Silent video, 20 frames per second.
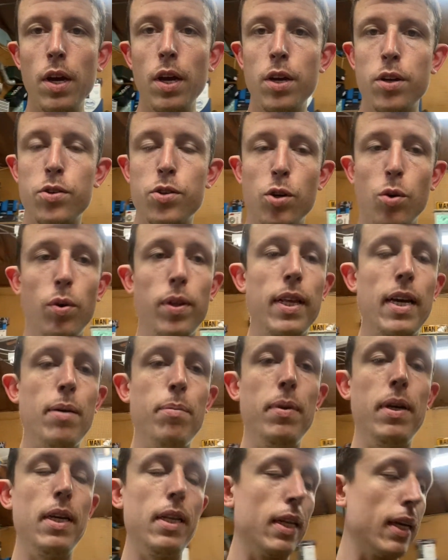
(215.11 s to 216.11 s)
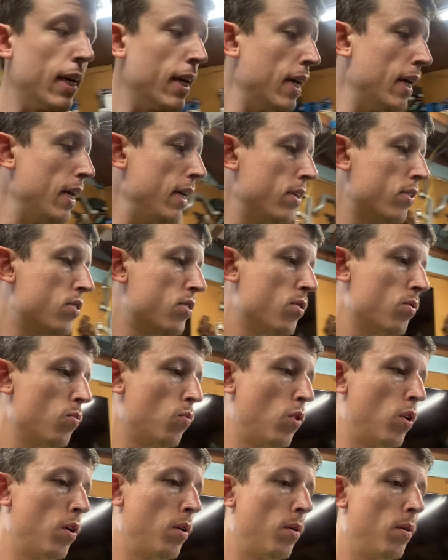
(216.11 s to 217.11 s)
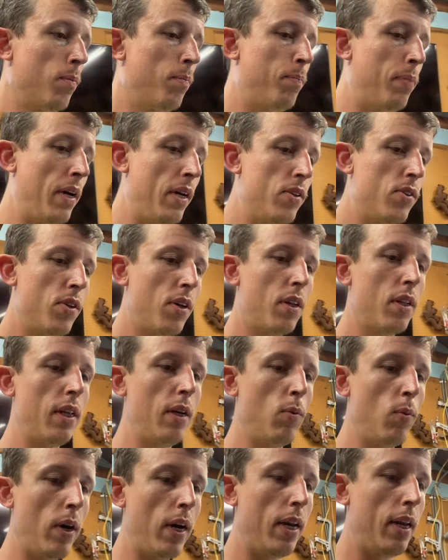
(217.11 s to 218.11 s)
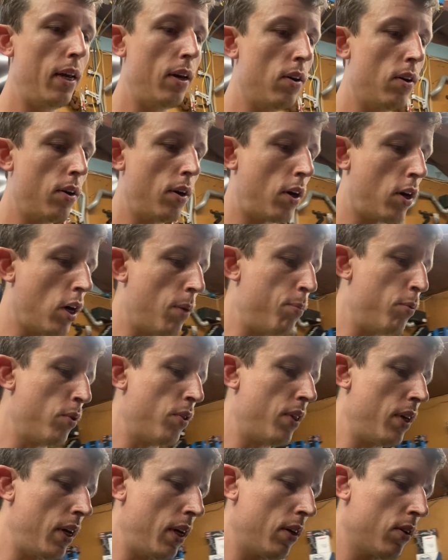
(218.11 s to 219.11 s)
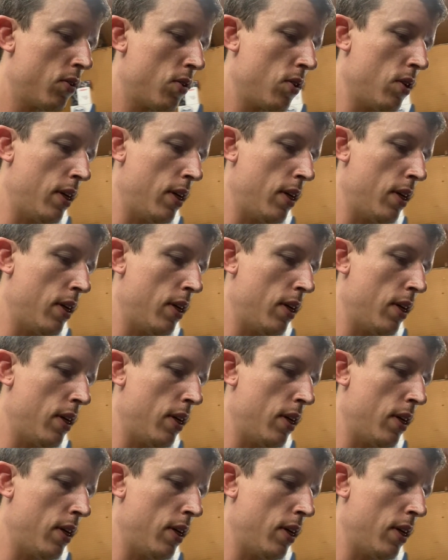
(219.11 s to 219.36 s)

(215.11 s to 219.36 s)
So with that being the case, we're basically waiting on a couple things.